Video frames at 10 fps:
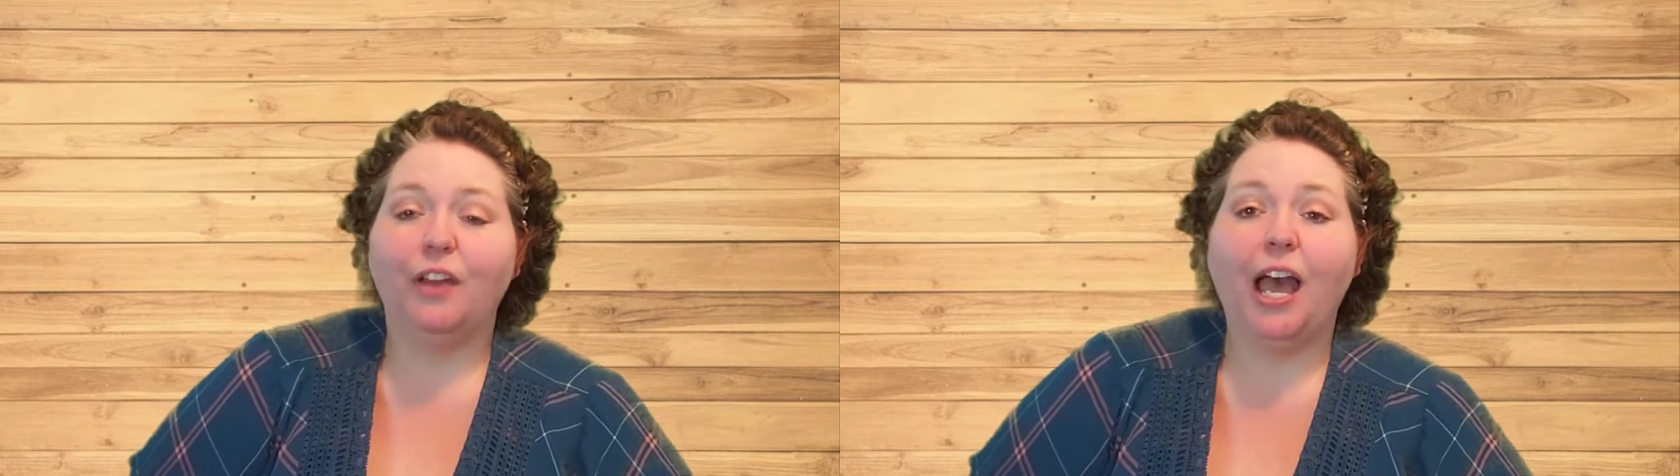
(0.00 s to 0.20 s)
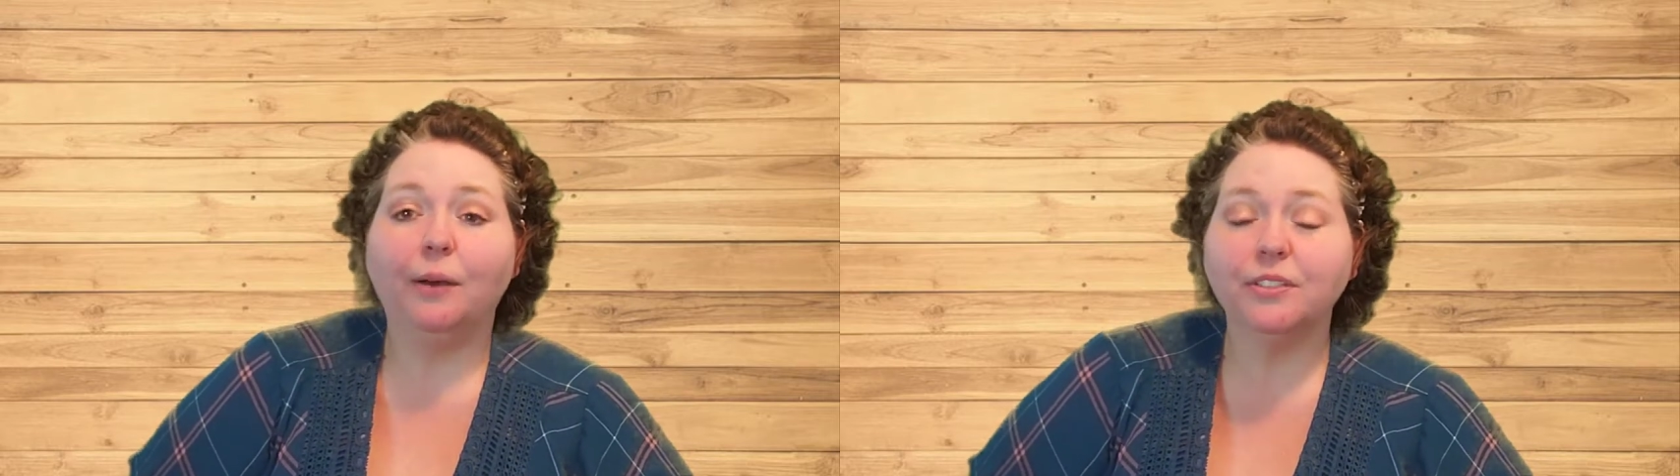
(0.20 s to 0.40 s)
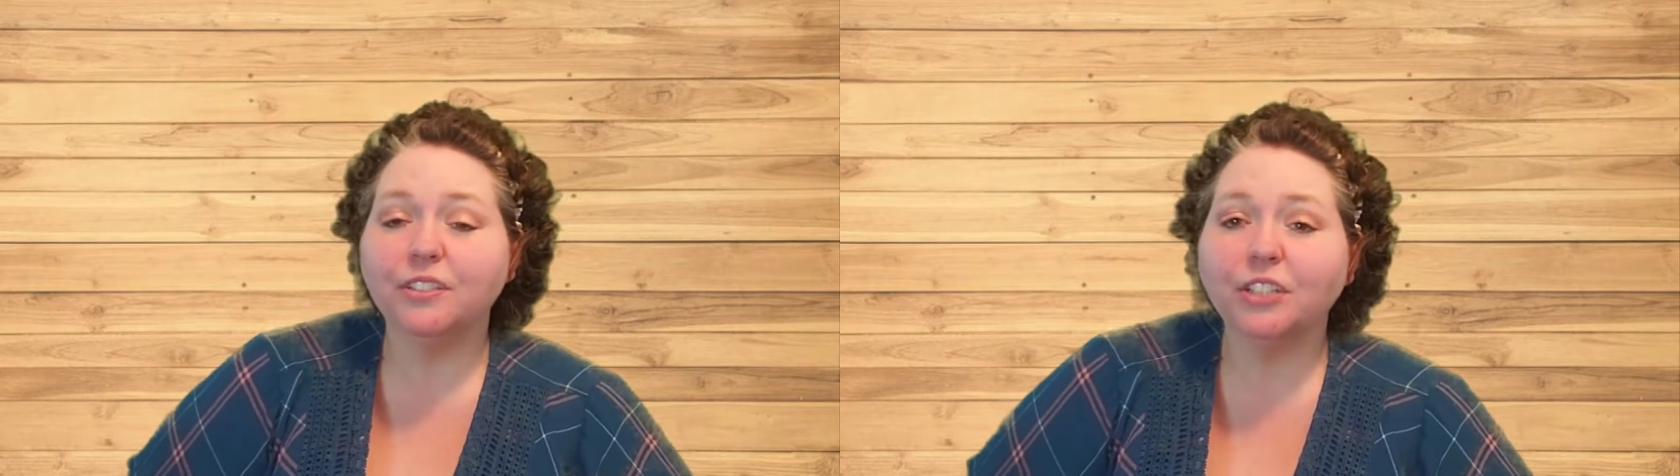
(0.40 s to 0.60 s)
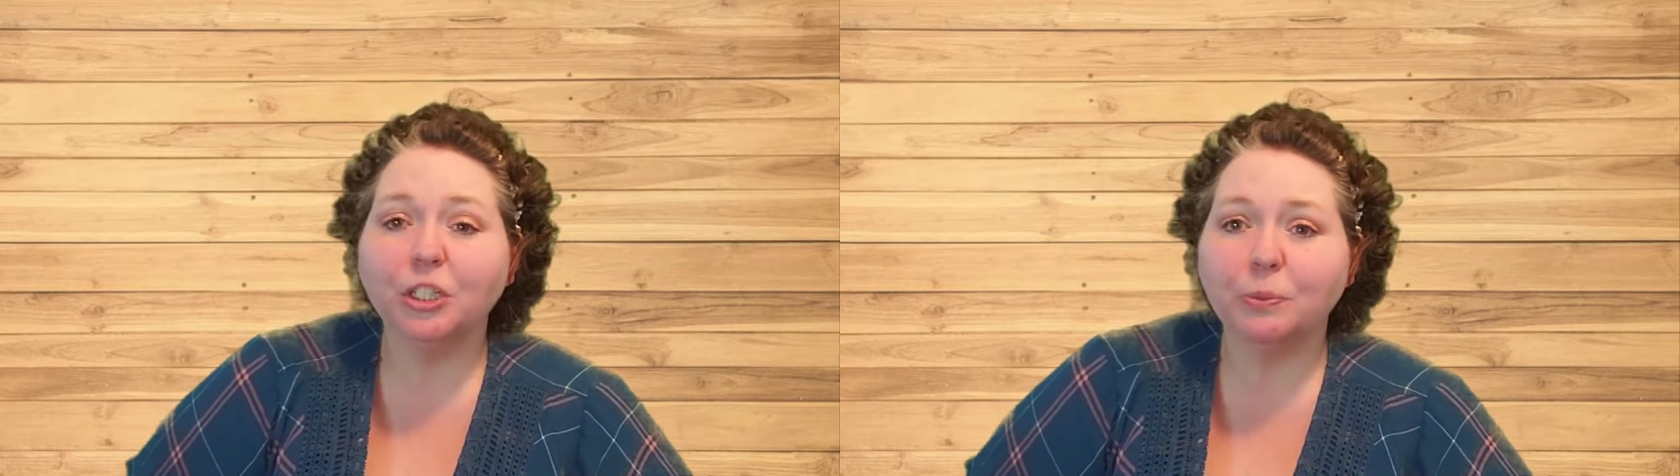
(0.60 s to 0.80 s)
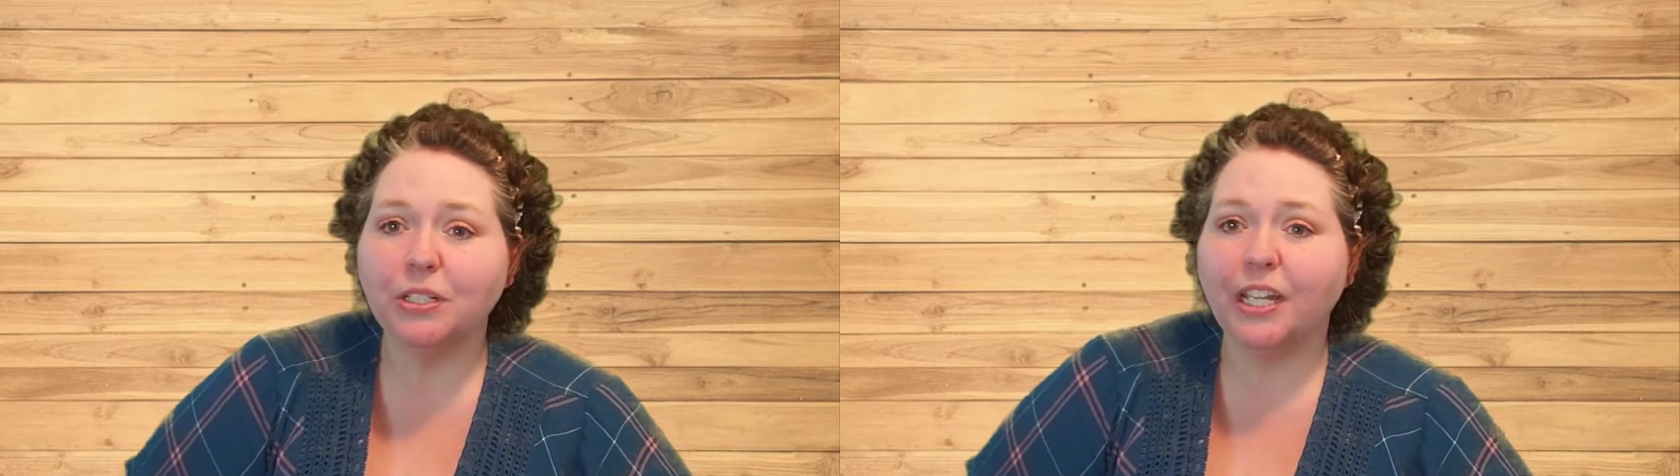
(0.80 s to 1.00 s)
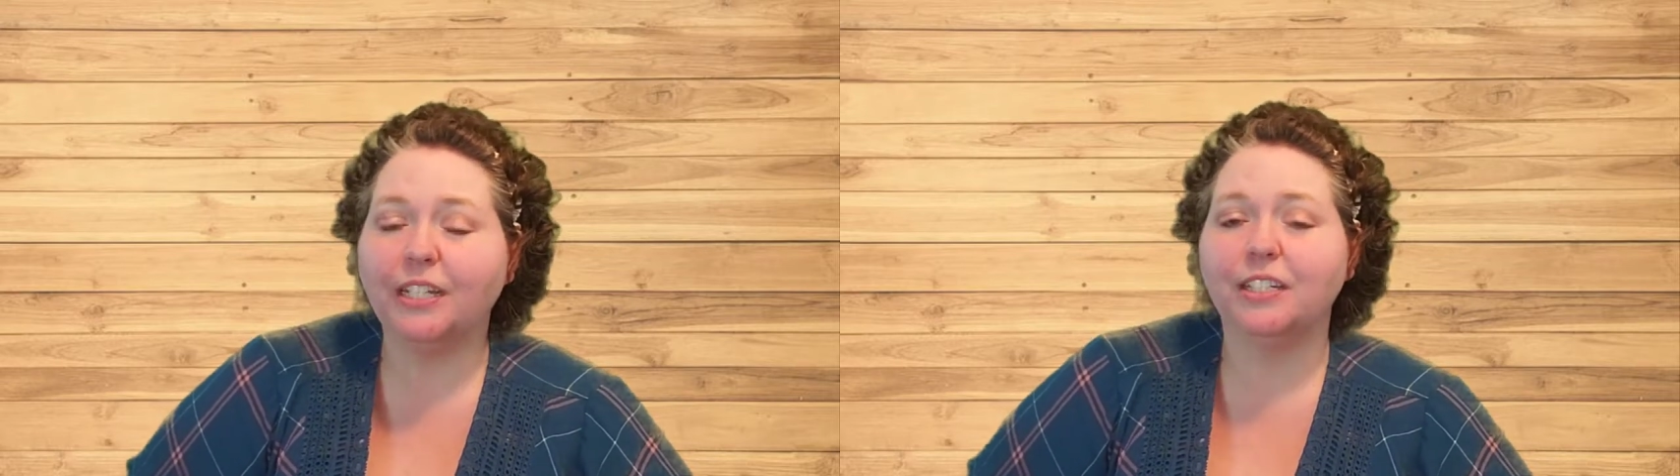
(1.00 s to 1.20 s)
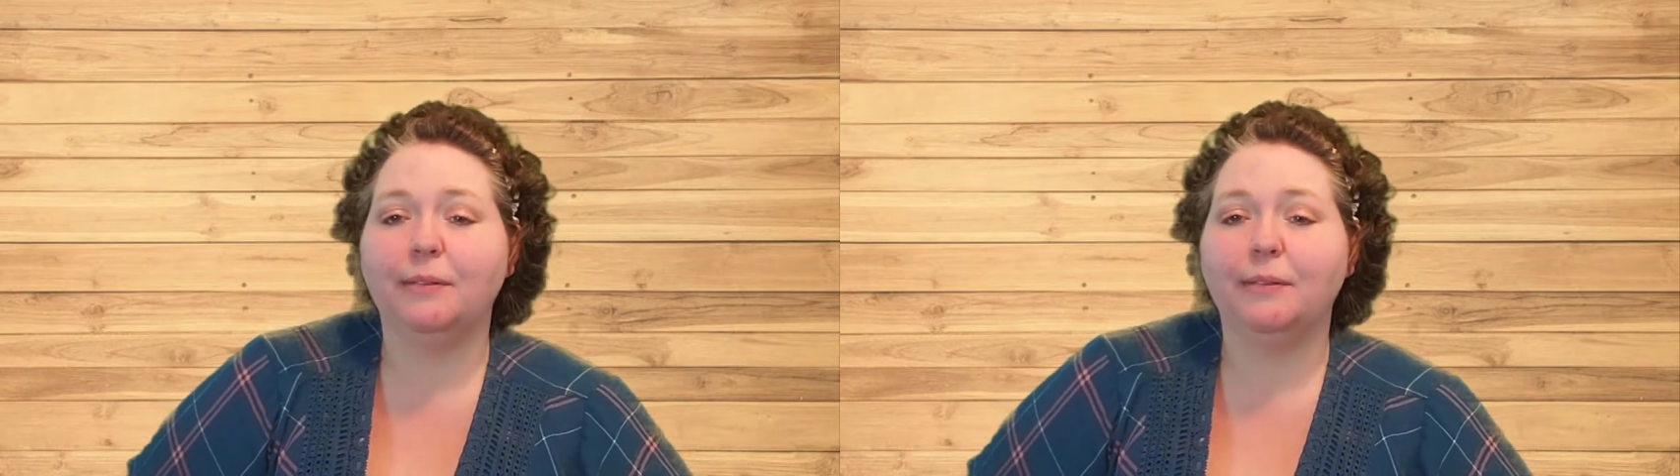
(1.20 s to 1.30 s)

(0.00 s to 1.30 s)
How is this going to pertain to